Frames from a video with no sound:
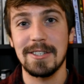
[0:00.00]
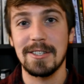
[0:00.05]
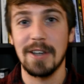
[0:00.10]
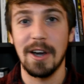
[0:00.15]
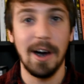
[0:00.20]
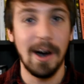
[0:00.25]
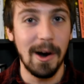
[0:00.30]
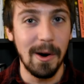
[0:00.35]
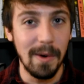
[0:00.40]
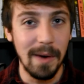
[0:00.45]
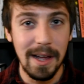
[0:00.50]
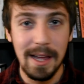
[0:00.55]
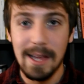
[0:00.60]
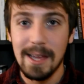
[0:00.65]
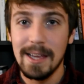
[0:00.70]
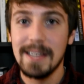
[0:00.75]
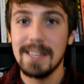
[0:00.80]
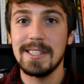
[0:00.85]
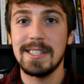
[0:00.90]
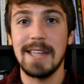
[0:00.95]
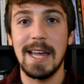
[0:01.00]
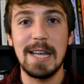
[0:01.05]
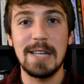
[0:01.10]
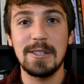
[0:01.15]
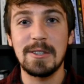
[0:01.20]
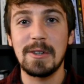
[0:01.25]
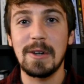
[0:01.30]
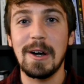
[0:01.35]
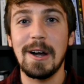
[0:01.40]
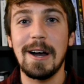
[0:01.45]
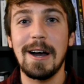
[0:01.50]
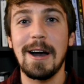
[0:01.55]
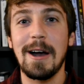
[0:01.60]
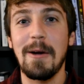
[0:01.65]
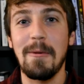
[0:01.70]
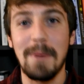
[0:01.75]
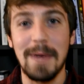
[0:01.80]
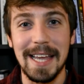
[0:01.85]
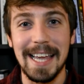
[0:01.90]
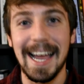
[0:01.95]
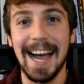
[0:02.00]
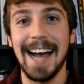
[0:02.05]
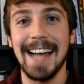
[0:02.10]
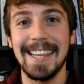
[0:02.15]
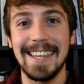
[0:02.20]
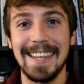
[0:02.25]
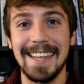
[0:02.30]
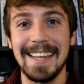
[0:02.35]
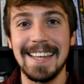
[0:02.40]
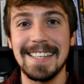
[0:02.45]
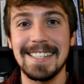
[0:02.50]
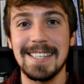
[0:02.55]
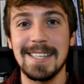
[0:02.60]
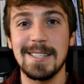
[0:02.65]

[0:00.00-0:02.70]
So stay strong. We got this.